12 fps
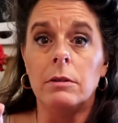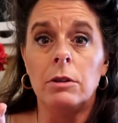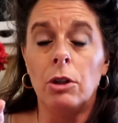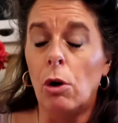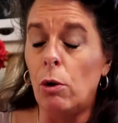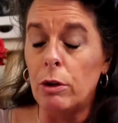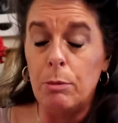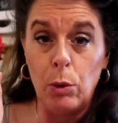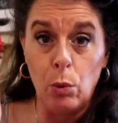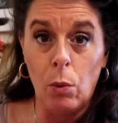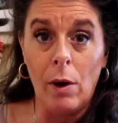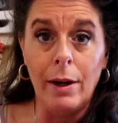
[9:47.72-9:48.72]
there'll only be
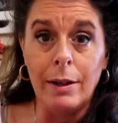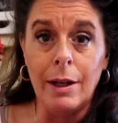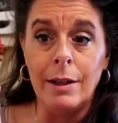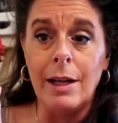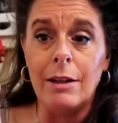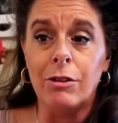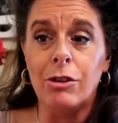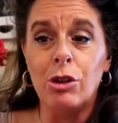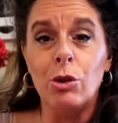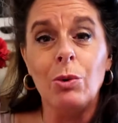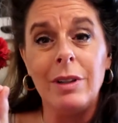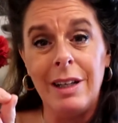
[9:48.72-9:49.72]
one, and that's the
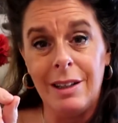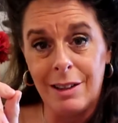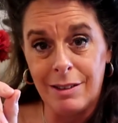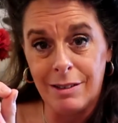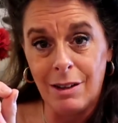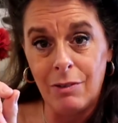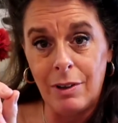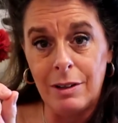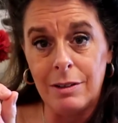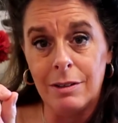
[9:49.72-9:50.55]
uniqueness of it.